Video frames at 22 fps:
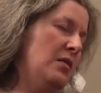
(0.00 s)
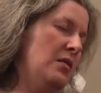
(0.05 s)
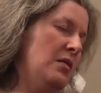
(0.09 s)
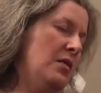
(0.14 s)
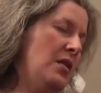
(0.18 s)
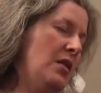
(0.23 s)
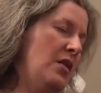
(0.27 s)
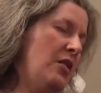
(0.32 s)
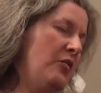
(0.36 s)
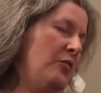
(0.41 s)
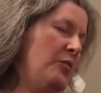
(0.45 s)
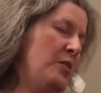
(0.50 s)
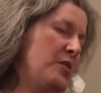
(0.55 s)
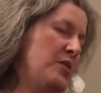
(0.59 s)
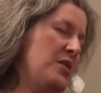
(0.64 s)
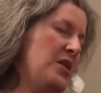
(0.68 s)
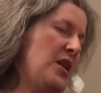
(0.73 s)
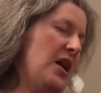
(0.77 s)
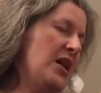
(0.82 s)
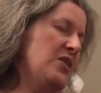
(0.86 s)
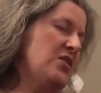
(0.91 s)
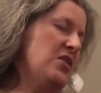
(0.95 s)
of
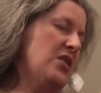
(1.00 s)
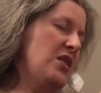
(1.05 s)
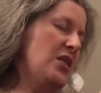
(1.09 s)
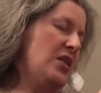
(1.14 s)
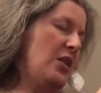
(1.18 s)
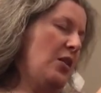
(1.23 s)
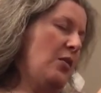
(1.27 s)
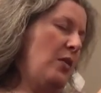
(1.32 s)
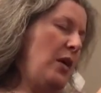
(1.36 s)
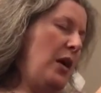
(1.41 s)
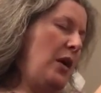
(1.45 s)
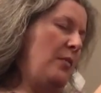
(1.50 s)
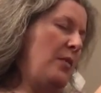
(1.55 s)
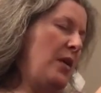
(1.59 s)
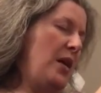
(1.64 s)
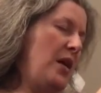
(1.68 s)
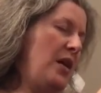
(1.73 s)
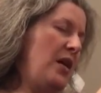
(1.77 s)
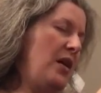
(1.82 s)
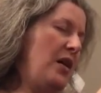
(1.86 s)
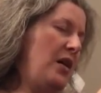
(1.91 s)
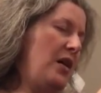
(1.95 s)
protection around my
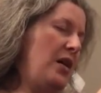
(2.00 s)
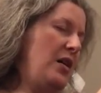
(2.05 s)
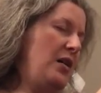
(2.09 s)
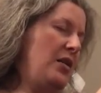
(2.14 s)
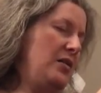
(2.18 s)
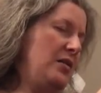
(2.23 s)
heart,